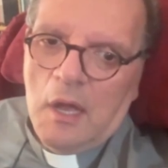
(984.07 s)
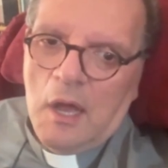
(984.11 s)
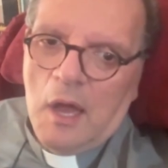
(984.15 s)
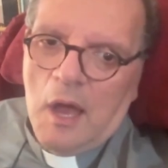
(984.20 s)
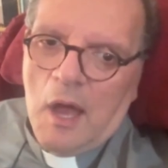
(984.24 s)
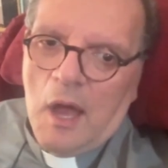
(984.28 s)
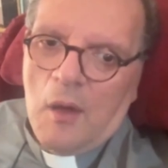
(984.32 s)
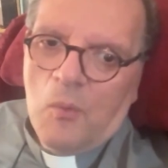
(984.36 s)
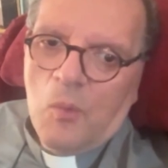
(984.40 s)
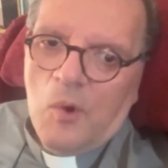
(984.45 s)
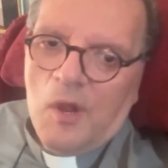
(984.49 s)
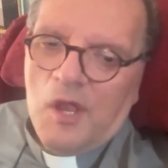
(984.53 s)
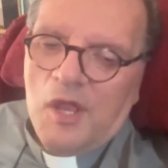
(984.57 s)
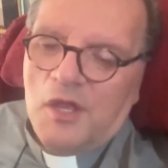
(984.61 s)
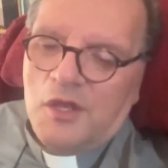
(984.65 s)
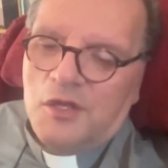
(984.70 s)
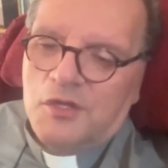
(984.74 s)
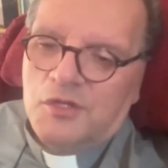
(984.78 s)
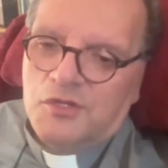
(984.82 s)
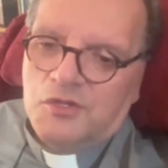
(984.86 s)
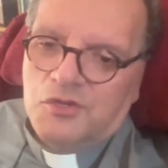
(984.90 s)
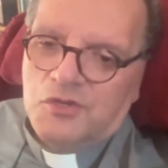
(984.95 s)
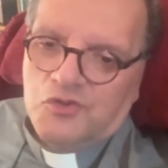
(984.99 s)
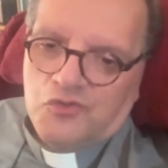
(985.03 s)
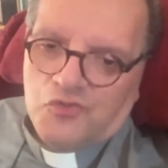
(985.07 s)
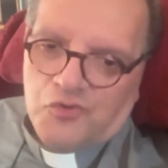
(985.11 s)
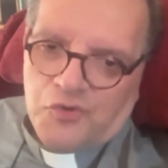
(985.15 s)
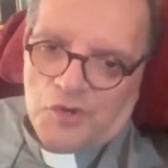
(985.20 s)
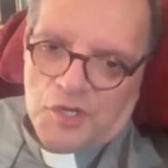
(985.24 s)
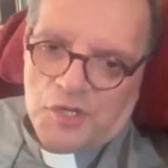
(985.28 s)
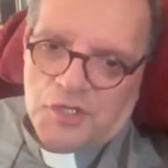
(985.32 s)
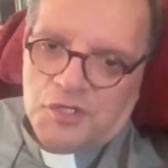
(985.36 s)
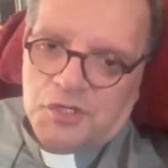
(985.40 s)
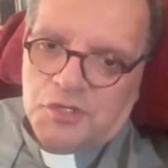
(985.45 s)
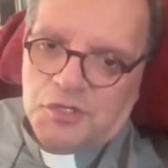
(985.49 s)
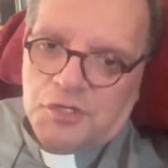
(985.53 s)
and we as
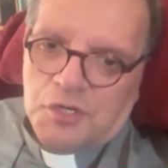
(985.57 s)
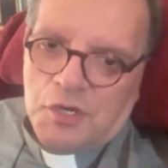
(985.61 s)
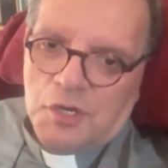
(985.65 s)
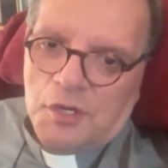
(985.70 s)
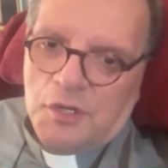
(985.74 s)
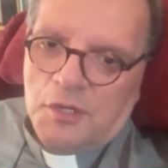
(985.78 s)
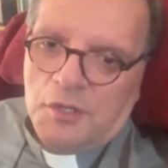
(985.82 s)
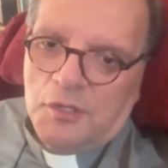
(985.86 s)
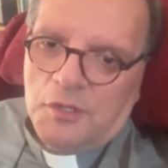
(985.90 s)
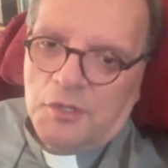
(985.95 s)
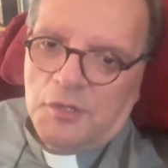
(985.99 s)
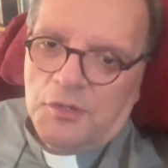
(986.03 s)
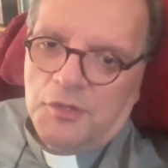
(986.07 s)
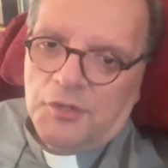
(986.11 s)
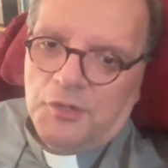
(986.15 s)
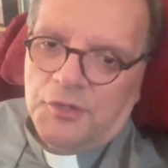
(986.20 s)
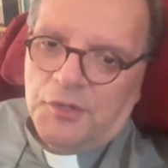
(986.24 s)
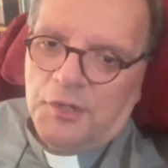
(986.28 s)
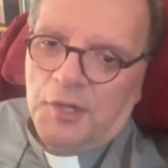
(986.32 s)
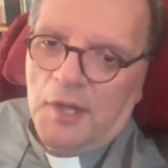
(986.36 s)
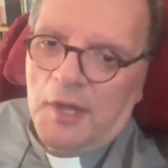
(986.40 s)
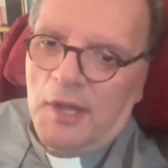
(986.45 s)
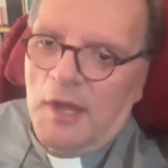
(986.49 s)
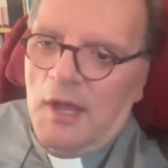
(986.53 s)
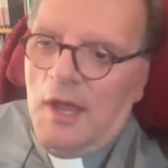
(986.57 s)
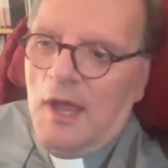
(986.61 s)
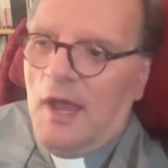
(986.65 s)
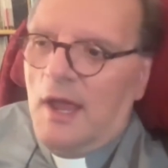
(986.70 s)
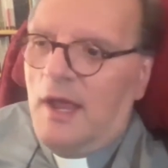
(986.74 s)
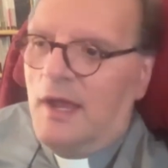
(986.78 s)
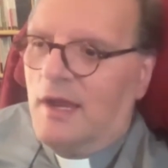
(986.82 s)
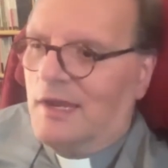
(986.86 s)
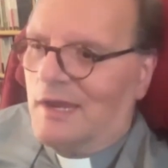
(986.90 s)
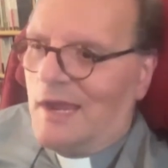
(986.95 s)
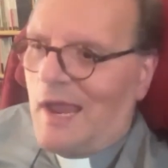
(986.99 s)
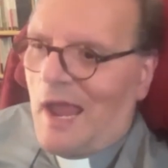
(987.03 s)
Christians
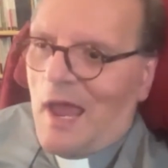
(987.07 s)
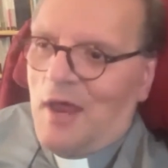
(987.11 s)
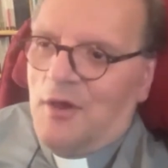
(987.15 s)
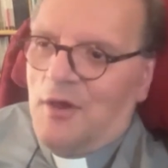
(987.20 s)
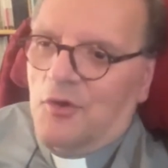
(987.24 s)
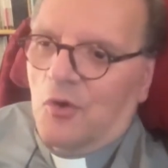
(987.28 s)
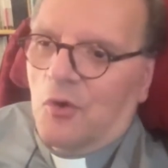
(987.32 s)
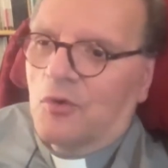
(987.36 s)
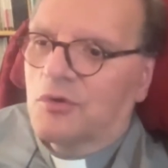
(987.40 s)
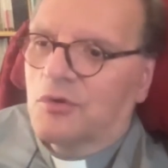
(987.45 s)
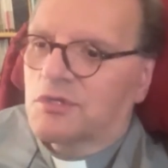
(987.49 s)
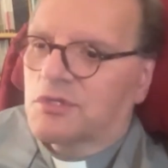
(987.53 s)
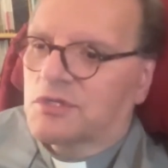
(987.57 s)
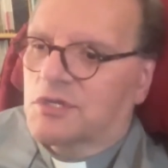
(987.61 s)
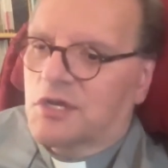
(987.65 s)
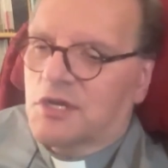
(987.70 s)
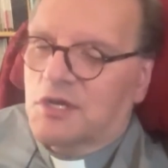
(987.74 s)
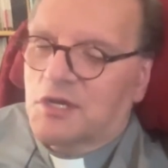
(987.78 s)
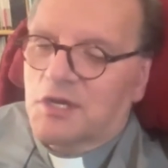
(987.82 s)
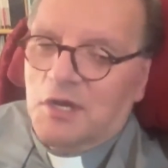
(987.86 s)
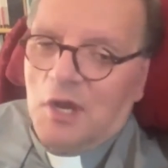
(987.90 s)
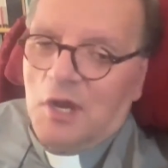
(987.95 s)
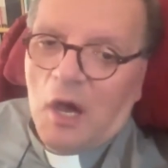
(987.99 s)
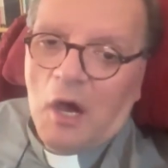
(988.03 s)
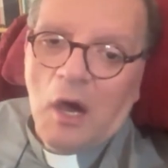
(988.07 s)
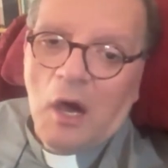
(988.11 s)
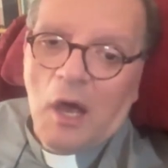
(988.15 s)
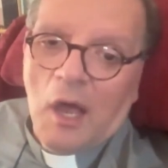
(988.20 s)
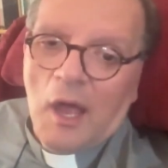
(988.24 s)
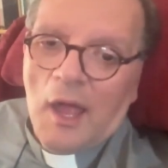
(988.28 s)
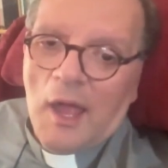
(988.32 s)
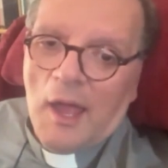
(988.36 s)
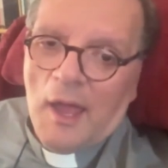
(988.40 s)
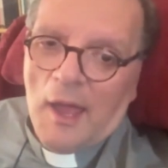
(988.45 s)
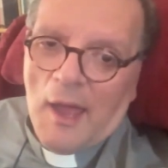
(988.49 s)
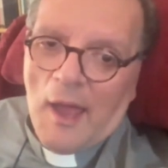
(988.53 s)
cannot
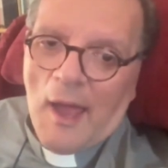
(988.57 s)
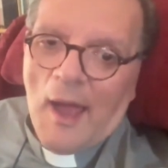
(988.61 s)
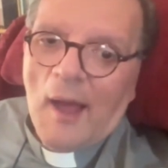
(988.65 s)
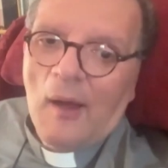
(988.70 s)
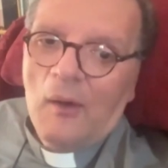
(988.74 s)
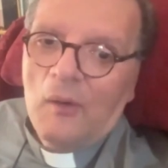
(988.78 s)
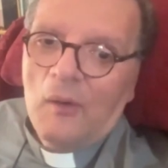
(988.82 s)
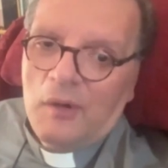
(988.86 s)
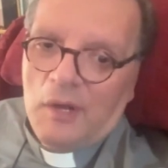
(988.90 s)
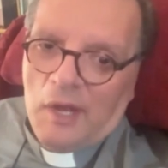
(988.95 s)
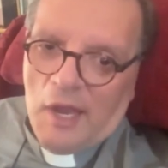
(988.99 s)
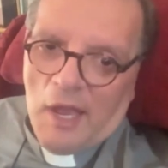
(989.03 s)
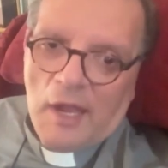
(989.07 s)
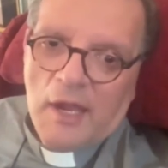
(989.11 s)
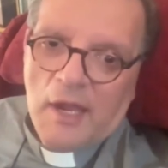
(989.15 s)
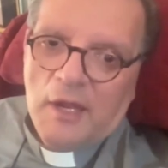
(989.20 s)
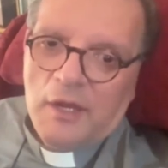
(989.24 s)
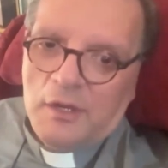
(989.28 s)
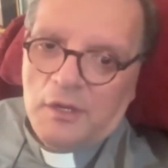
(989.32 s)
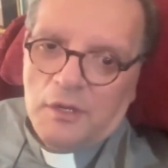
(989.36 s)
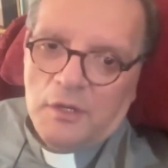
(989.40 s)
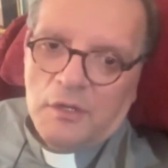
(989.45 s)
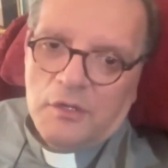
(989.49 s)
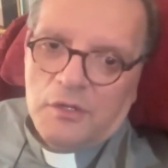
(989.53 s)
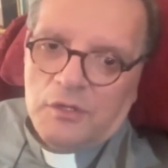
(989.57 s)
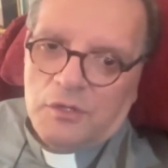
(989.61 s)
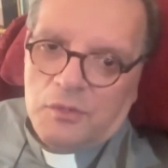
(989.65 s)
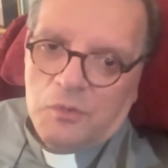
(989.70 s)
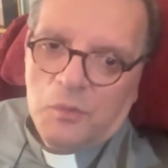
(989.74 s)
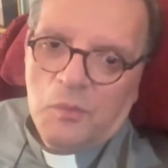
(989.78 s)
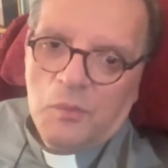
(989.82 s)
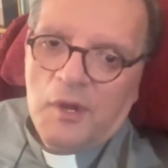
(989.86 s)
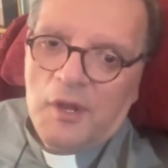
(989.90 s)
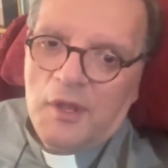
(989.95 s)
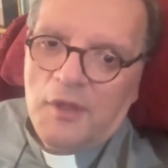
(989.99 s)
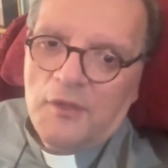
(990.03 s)
deny our links
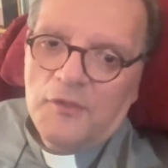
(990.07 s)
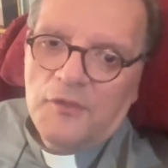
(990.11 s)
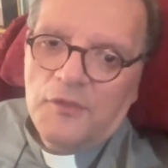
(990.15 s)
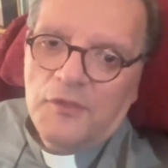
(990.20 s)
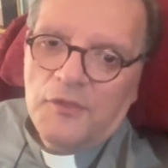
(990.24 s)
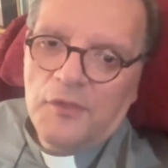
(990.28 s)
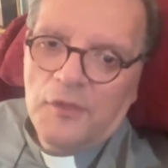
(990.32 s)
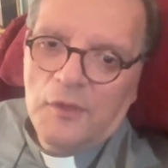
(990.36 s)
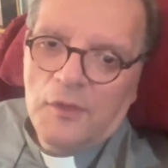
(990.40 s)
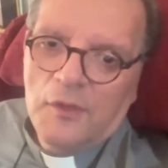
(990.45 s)
with